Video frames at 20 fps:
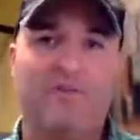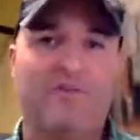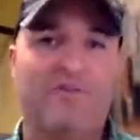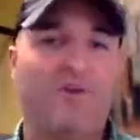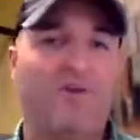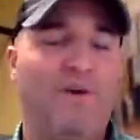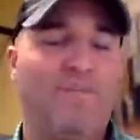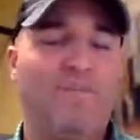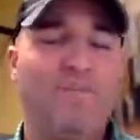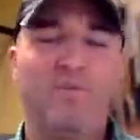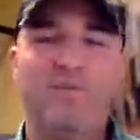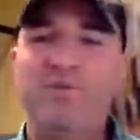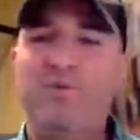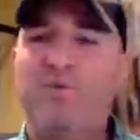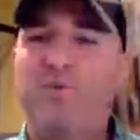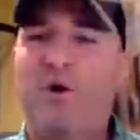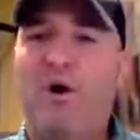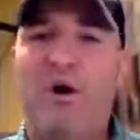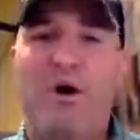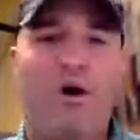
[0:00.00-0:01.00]
So you don't have to
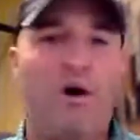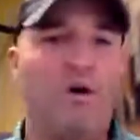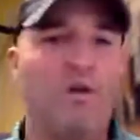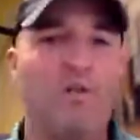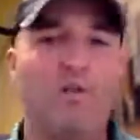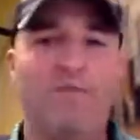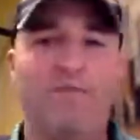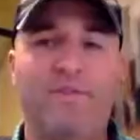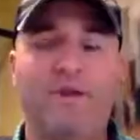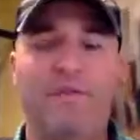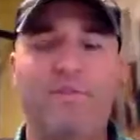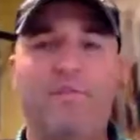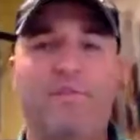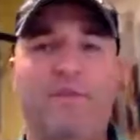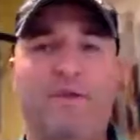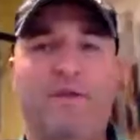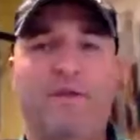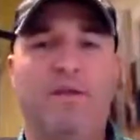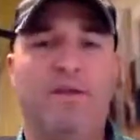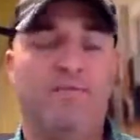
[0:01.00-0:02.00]
do all of them,
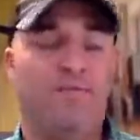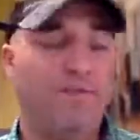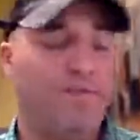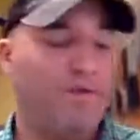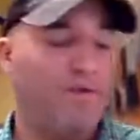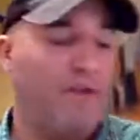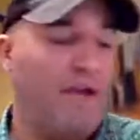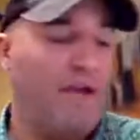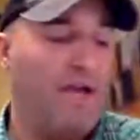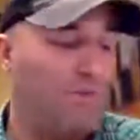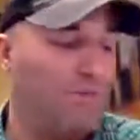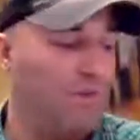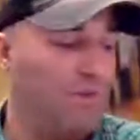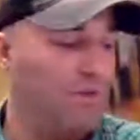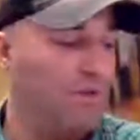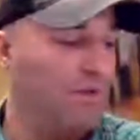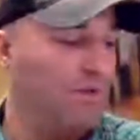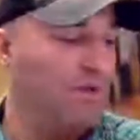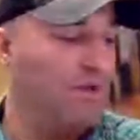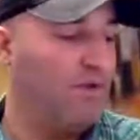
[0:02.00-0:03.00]
even though that would be
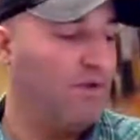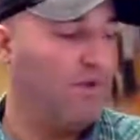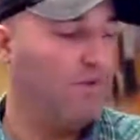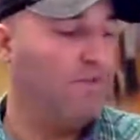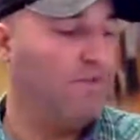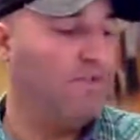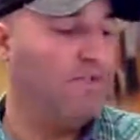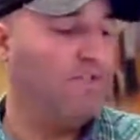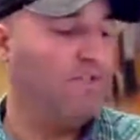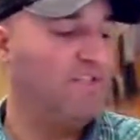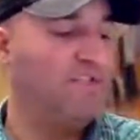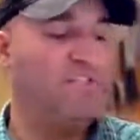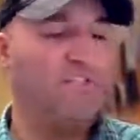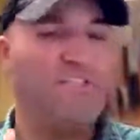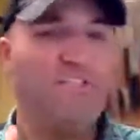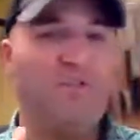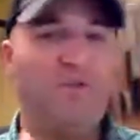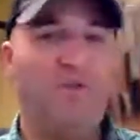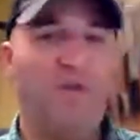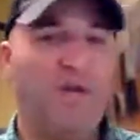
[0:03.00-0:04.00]
really good, but just
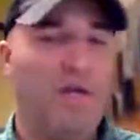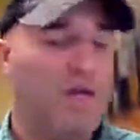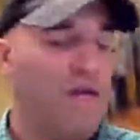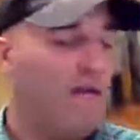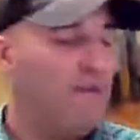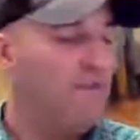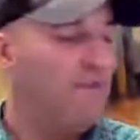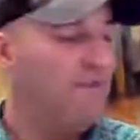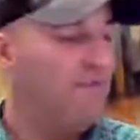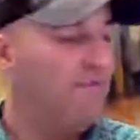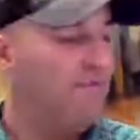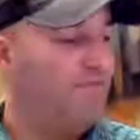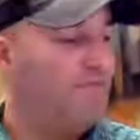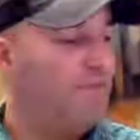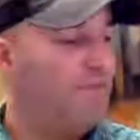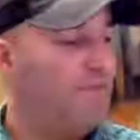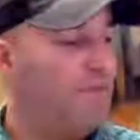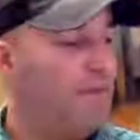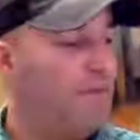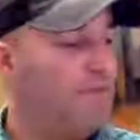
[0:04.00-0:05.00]

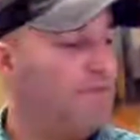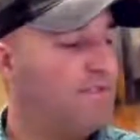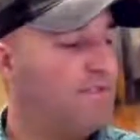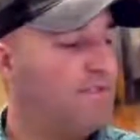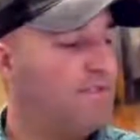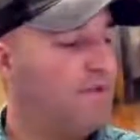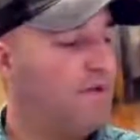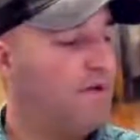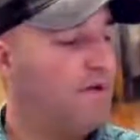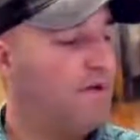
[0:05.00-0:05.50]
steps,